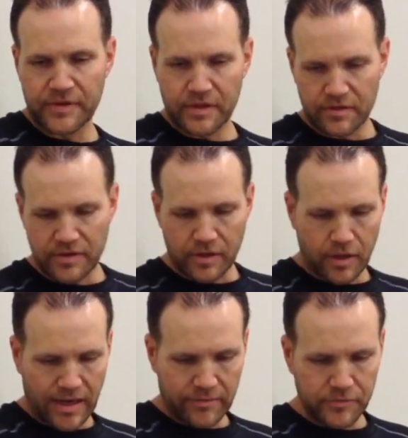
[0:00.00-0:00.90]
And then I'll
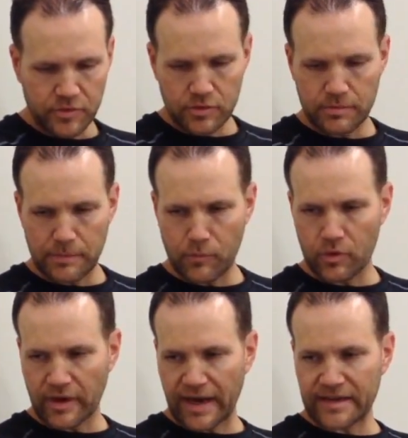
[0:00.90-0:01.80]
have them do a little bit more
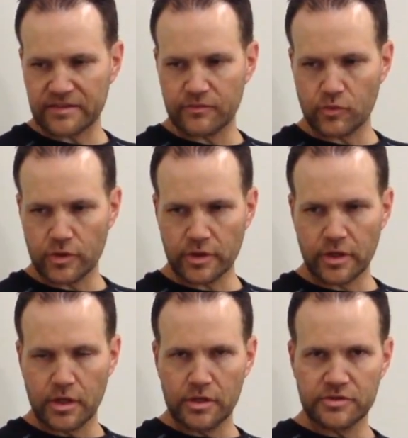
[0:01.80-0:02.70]
active work.
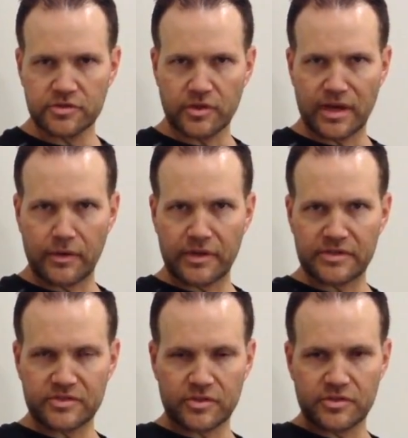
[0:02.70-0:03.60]
So now we can
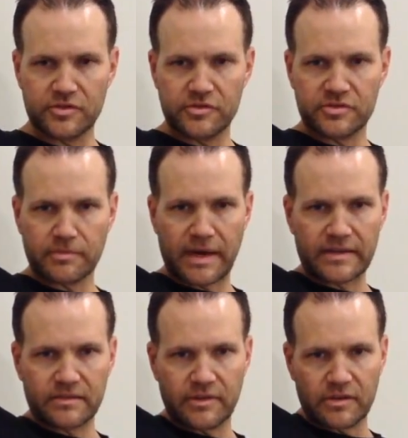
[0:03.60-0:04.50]
start to do some
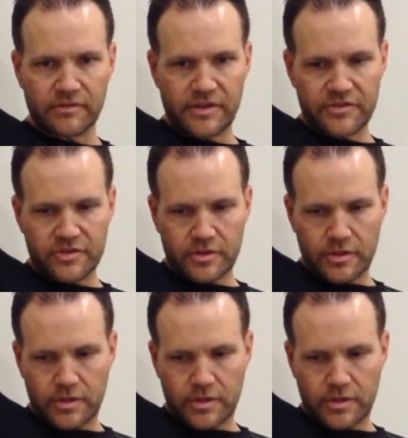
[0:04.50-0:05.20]
active elevation.